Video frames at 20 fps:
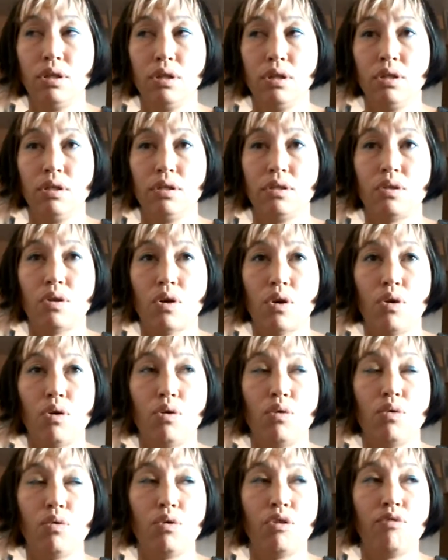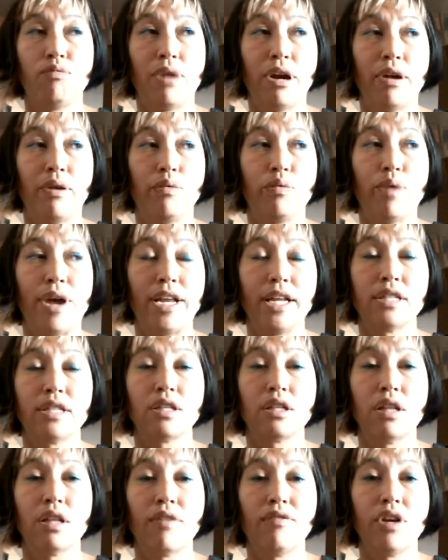So if my rent is
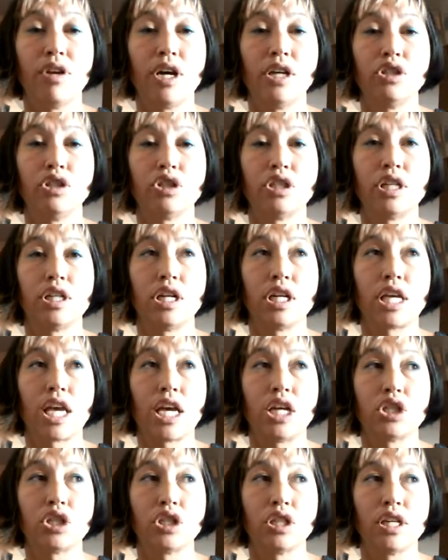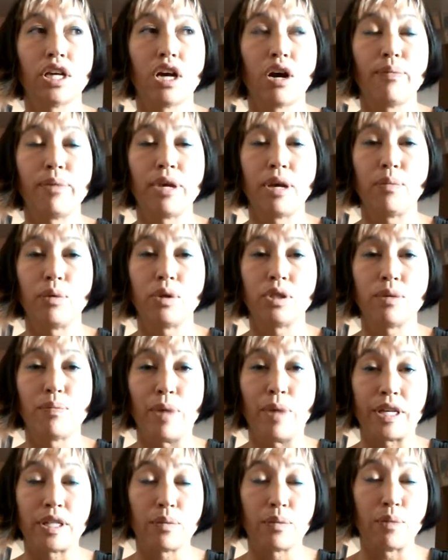$1,100 and occasionally I'll be able to make
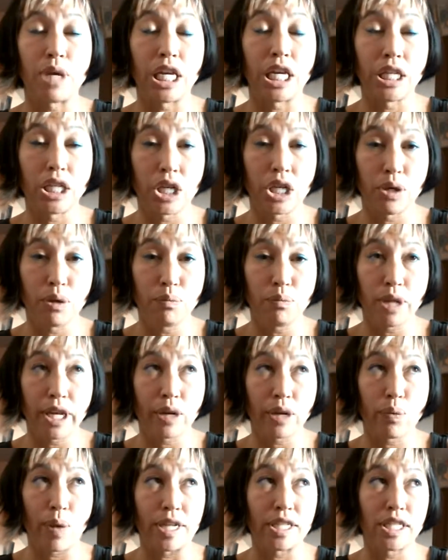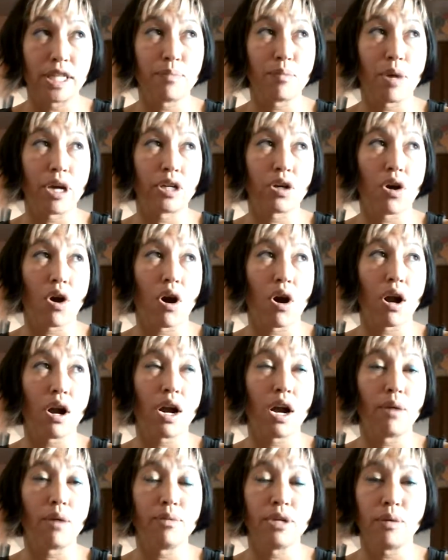some income, like renting my car, I'll
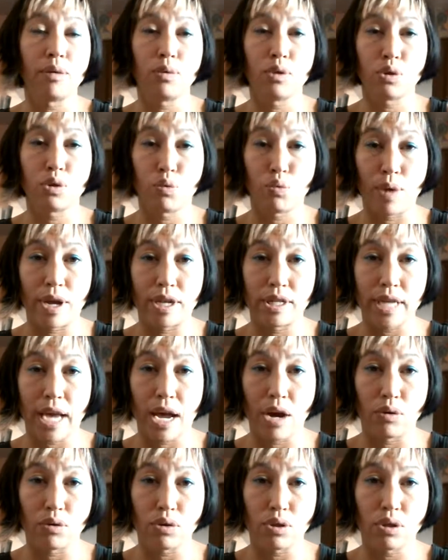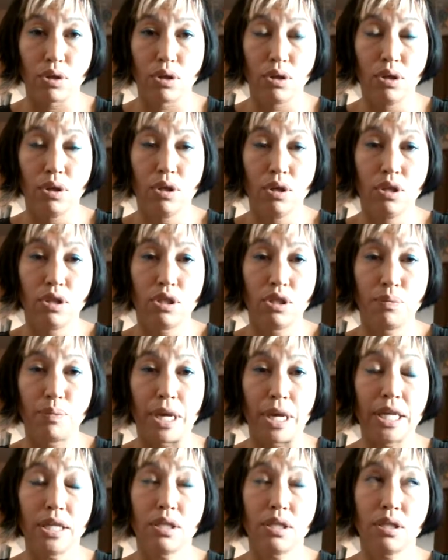be able to rent out
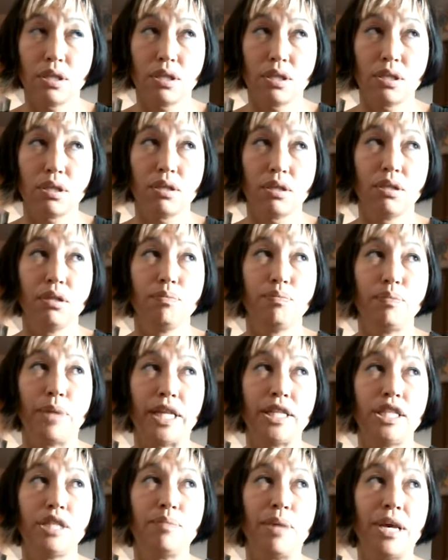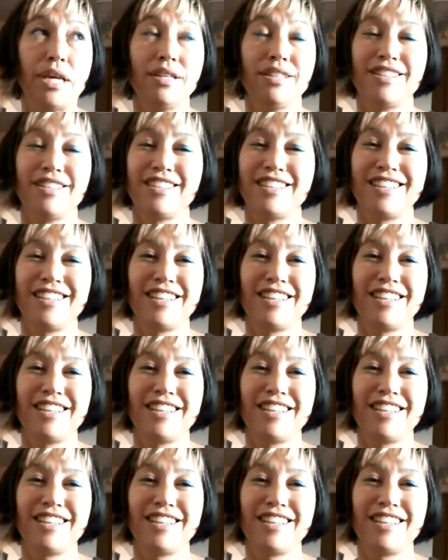space, bed space.